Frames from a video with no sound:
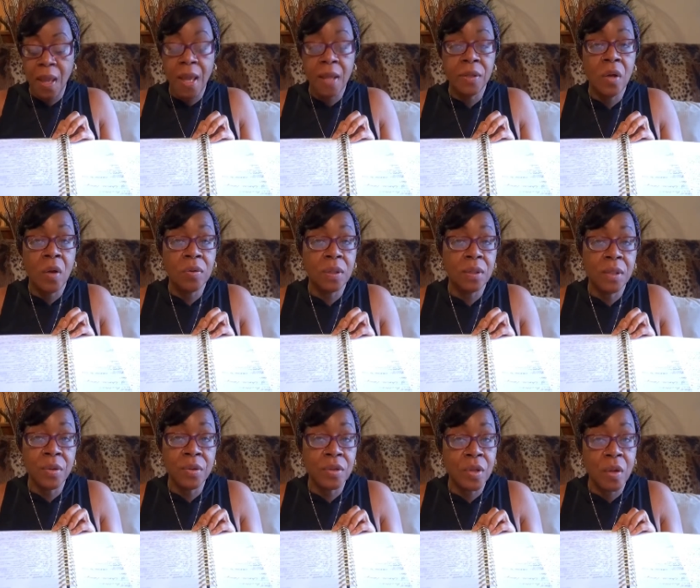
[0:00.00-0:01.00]
And note that
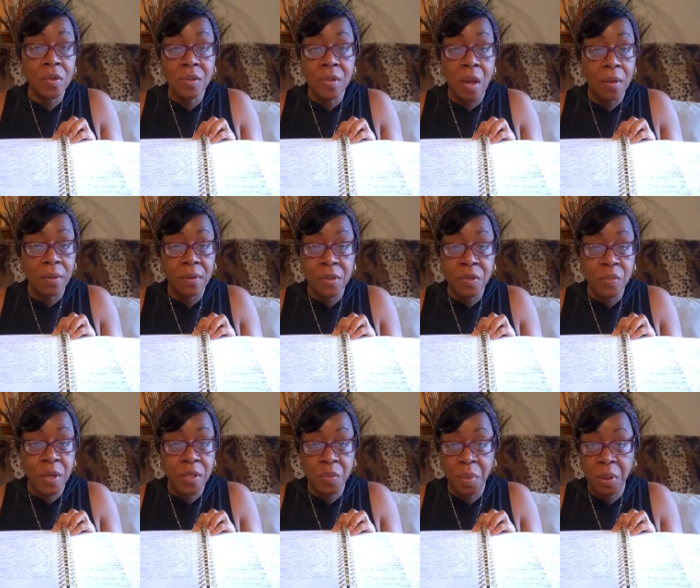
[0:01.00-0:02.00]
there's no salt in this
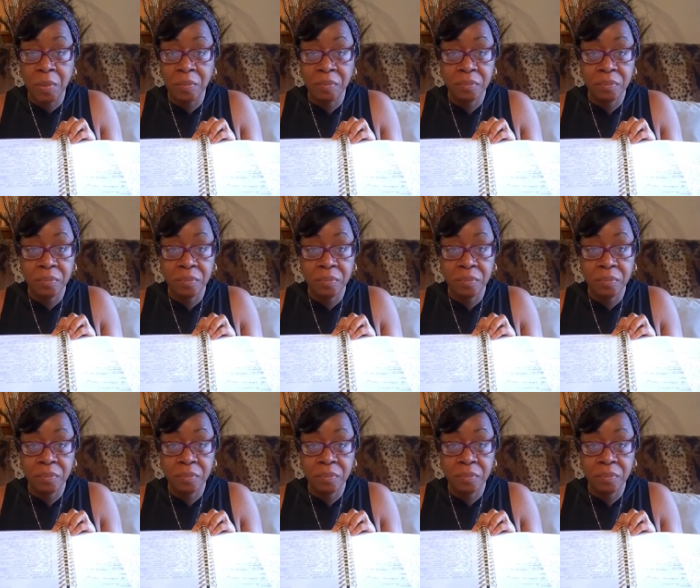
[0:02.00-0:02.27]
recipe.